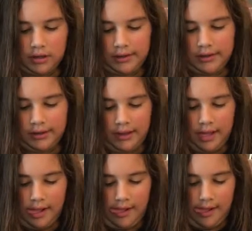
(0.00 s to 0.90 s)

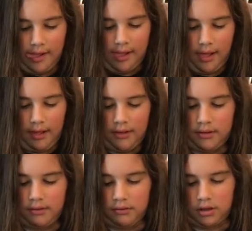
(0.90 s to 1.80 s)

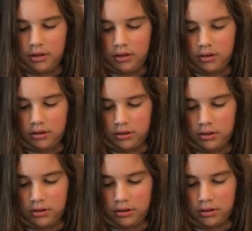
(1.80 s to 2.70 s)

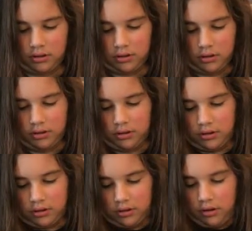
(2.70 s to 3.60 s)

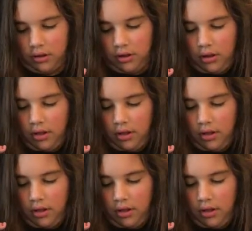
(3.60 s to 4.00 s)
(silence)